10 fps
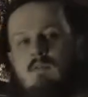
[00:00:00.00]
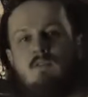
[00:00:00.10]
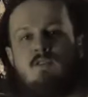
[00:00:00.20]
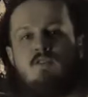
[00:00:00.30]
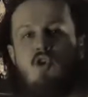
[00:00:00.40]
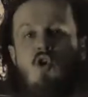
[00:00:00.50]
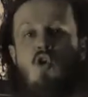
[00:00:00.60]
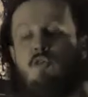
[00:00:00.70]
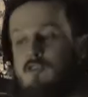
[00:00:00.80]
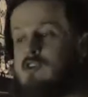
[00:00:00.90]

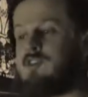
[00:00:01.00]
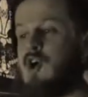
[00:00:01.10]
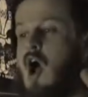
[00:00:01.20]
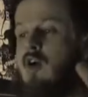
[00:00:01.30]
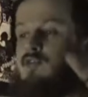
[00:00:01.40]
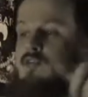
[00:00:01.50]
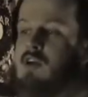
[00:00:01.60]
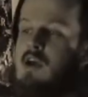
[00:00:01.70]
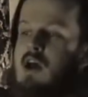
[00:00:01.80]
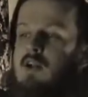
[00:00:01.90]
So first off,
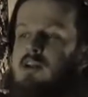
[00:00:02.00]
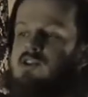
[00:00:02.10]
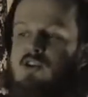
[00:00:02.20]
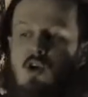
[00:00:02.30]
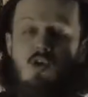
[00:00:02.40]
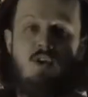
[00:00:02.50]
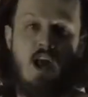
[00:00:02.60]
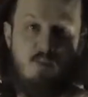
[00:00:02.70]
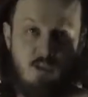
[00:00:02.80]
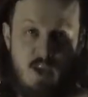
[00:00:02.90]
I'll let you know that
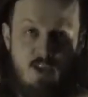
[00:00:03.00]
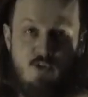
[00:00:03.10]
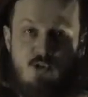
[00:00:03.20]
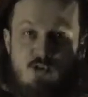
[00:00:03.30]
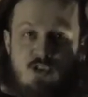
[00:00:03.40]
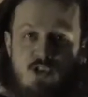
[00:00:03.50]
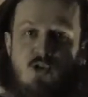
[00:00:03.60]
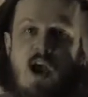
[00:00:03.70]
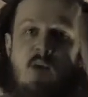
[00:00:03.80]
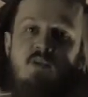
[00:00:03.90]
I play through 2
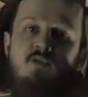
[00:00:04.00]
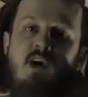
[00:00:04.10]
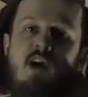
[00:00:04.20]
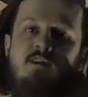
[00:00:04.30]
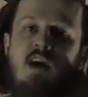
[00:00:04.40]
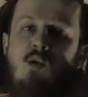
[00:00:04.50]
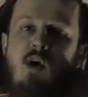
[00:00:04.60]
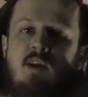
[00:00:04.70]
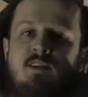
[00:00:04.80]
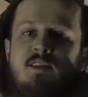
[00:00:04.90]
amplifiers at
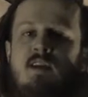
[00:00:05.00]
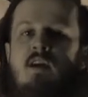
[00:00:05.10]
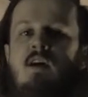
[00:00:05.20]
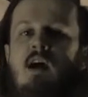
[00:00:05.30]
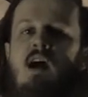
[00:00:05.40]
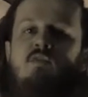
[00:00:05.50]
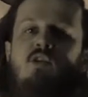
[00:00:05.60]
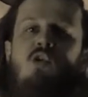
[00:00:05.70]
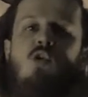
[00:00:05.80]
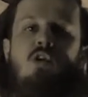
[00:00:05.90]
once. I have an
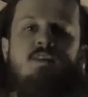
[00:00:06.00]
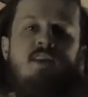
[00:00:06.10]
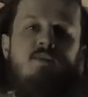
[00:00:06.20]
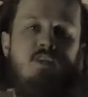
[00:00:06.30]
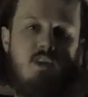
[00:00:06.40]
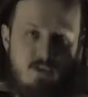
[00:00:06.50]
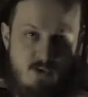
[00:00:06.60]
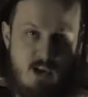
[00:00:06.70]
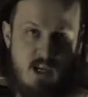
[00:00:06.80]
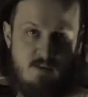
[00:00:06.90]
old
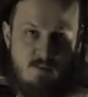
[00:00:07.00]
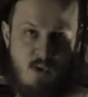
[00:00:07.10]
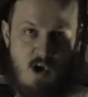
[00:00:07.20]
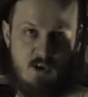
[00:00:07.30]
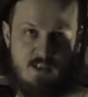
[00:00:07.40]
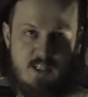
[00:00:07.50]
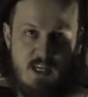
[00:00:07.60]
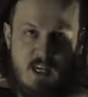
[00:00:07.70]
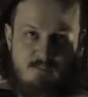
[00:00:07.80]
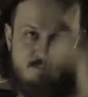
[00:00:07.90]
73 Model
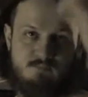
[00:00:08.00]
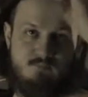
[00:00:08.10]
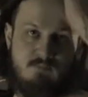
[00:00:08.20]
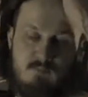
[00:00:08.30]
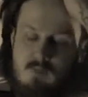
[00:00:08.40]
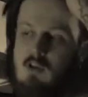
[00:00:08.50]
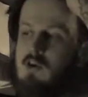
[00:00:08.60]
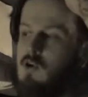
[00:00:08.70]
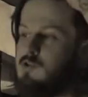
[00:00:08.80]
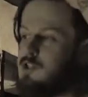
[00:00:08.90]
T,
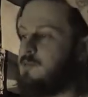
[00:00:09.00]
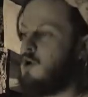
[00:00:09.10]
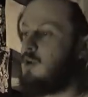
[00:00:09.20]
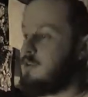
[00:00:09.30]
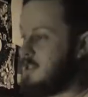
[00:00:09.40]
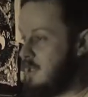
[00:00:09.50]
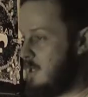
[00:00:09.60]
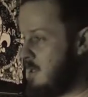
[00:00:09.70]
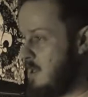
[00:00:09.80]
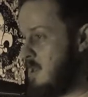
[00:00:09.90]
an OG Model T,